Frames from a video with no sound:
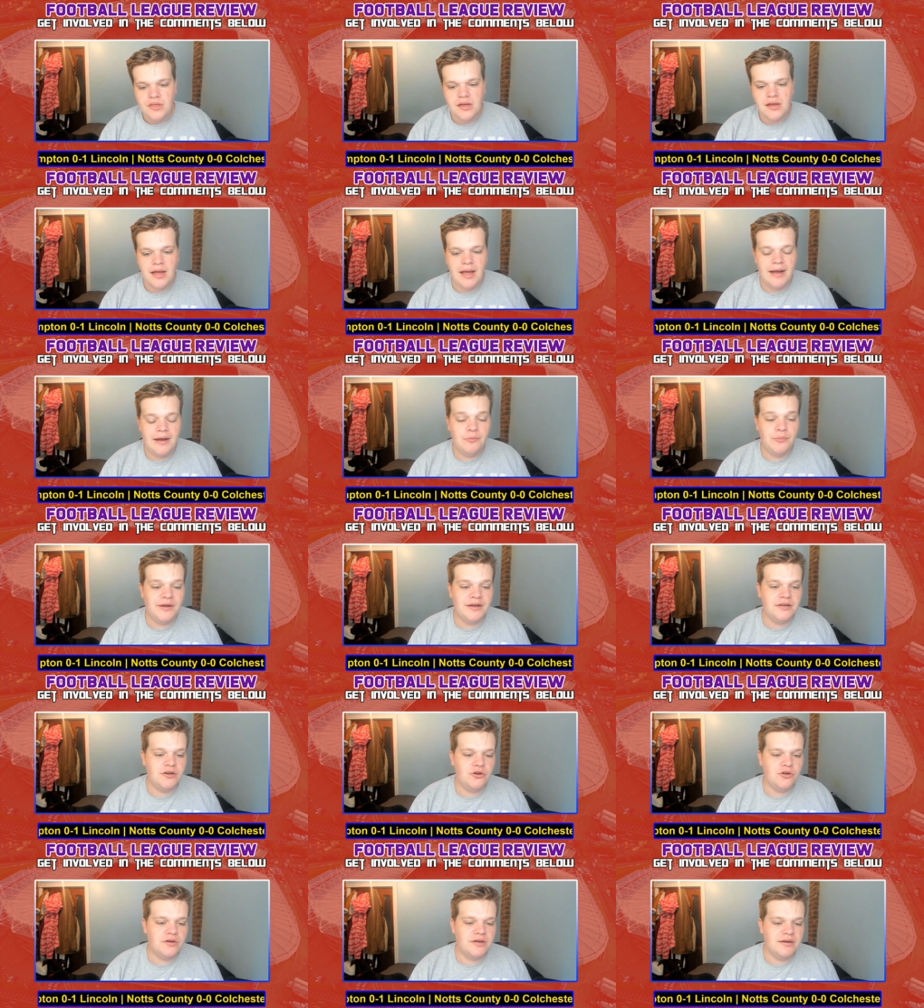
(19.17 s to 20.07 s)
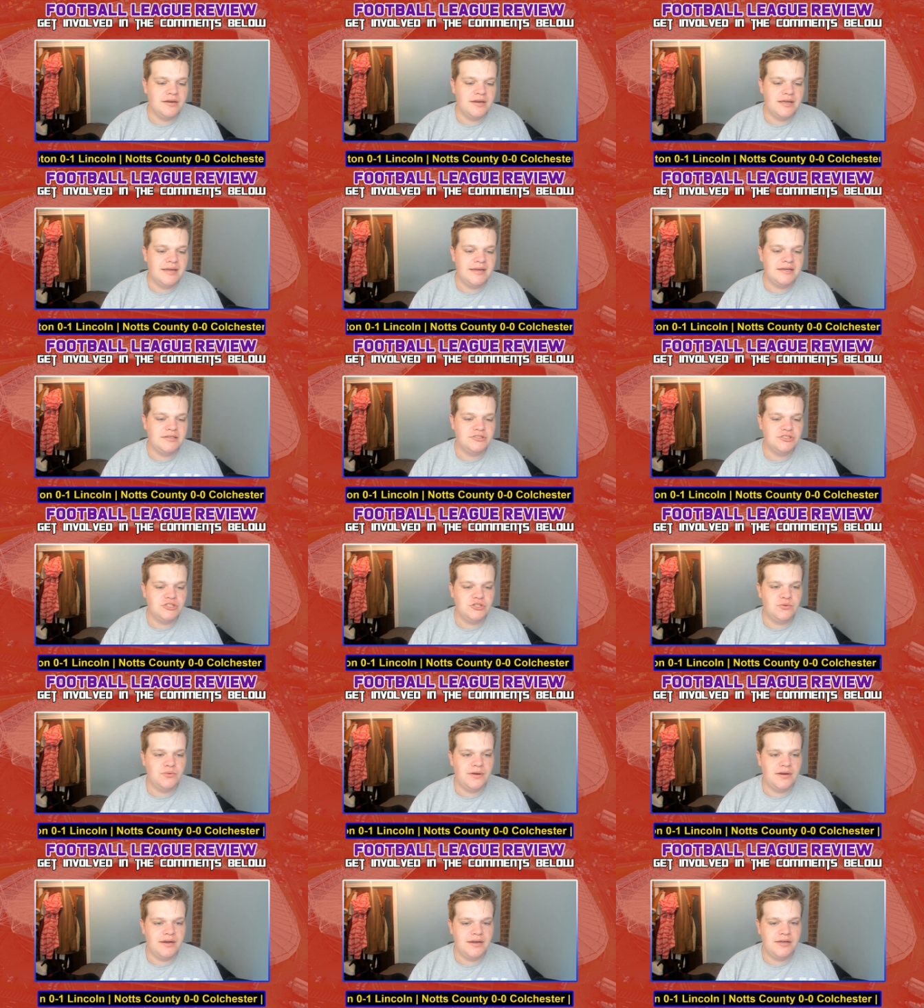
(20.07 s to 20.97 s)
and we're going to look at League
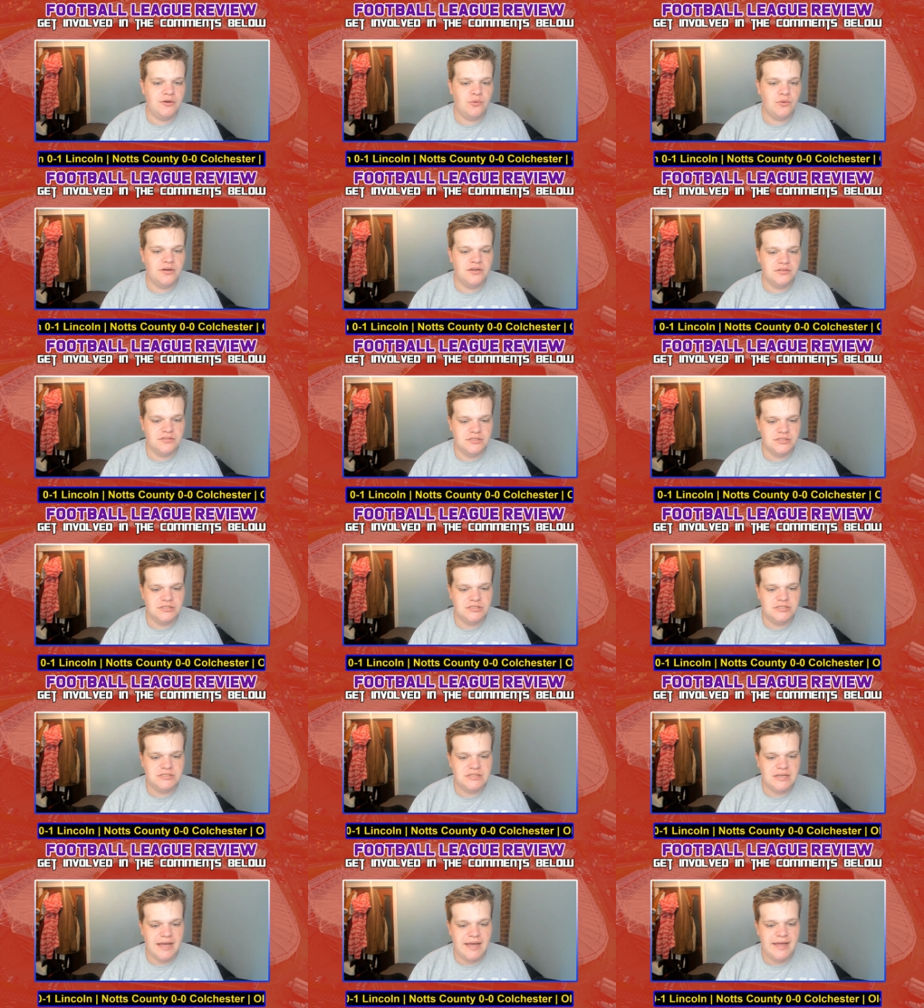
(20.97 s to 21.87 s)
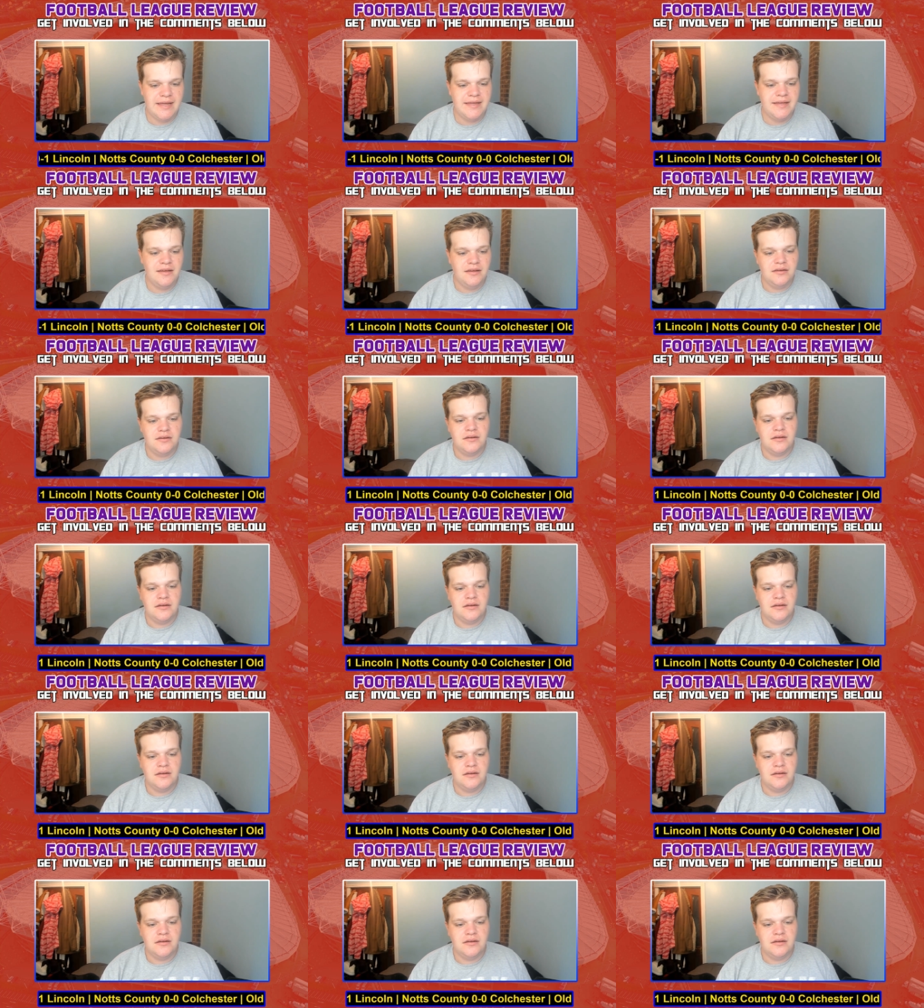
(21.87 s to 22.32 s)
2 and League 1 today.